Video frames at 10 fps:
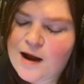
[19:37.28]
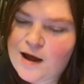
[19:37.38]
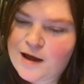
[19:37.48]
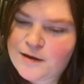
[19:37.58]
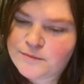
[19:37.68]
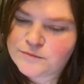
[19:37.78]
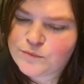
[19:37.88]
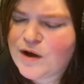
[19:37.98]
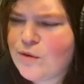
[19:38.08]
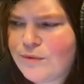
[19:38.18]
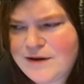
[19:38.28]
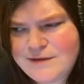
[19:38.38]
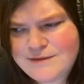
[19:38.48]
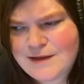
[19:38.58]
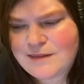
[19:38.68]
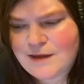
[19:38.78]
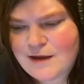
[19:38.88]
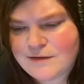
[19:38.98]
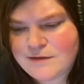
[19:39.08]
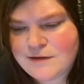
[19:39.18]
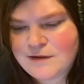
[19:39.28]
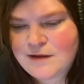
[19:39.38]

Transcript: Well, when I say that,